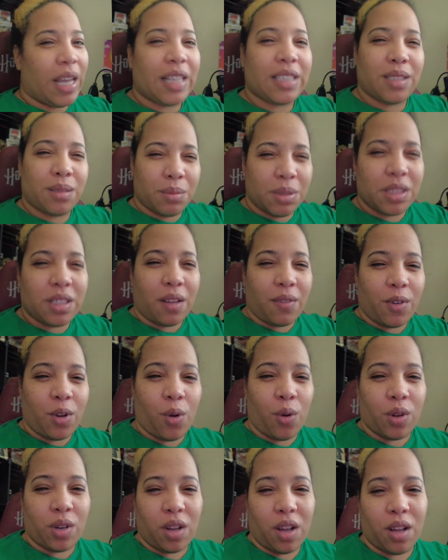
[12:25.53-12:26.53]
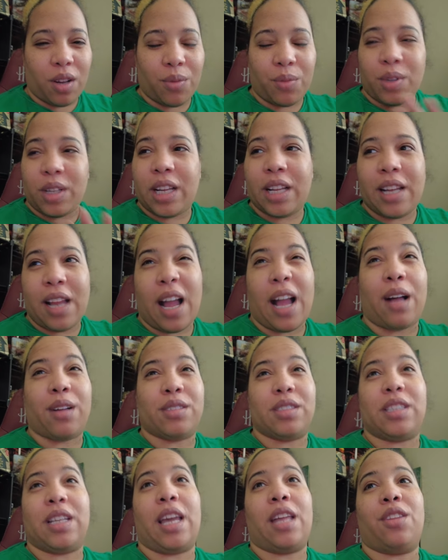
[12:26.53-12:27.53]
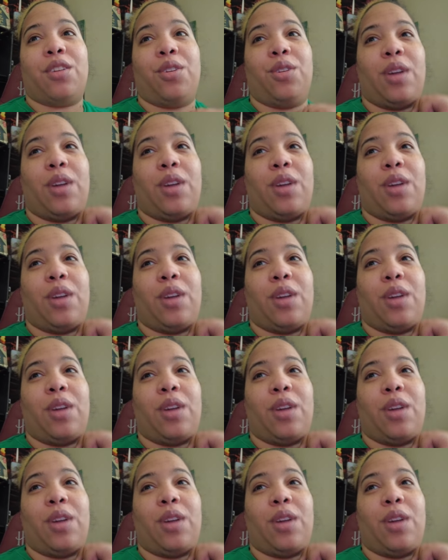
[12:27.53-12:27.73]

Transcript: got some stuff going on. We're getting our house together,